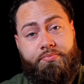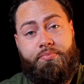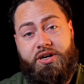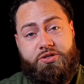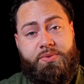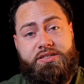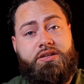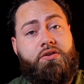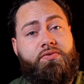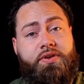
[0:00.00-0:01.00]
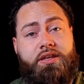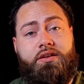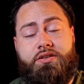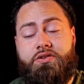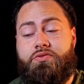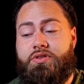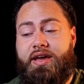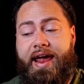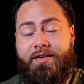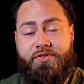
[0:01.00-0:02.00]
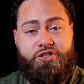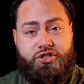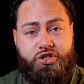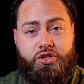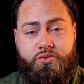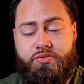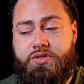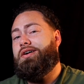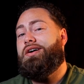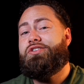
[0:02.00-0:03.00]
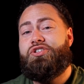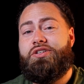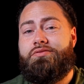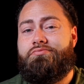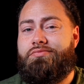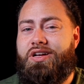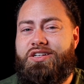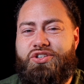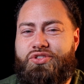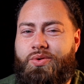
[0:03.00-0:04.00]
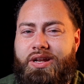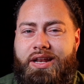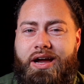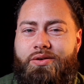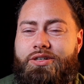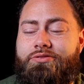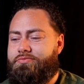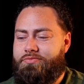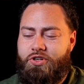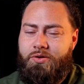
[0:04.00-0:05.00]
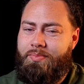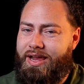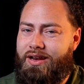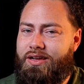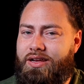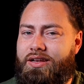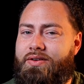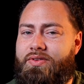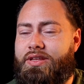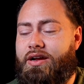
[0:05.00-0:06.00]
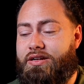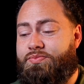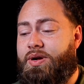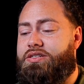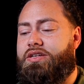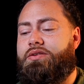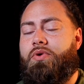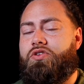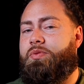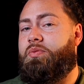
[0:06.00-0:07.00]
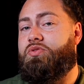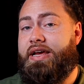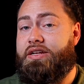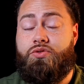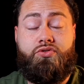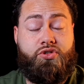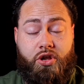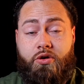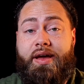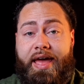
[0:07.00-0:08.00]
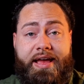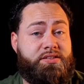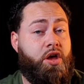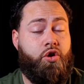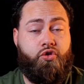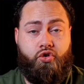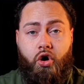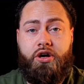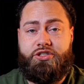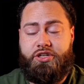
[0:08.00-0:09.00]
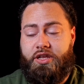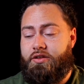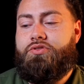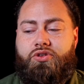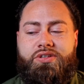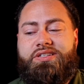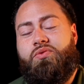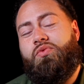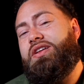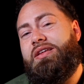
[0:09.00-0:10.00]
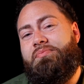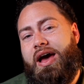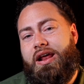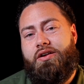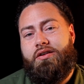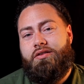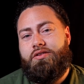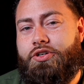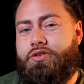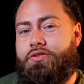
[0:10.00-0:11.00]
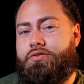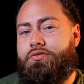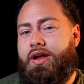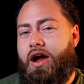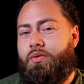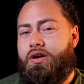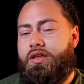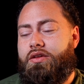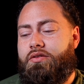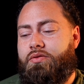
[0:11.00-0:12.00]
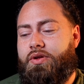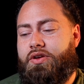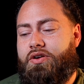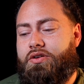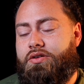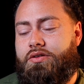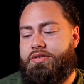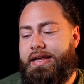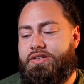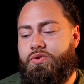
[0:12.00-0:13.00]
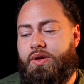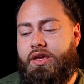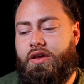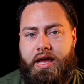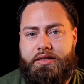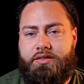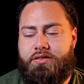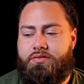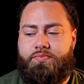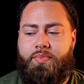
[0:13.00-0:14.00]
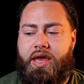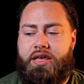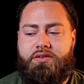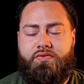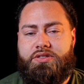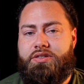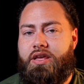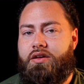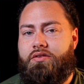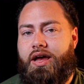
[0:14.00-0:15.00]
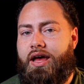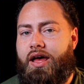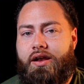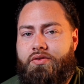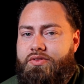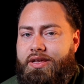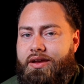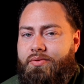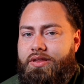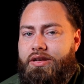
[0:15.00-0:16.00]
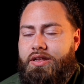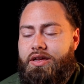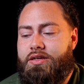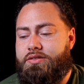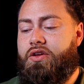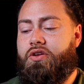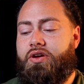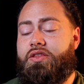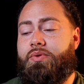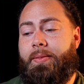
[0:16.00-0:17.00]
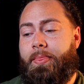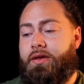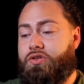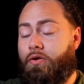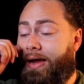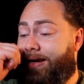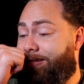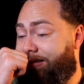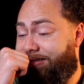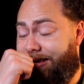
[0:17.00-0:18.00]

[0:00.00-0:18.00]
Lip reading: bunch myself into the average Joes, 120 an hour, you're making a good living there. Especially most people tattoo slow as dog shit. So does it really matter you're hourly when you're tattooing at the pace of a snail? I don't think it really does. You know, either way. So back to this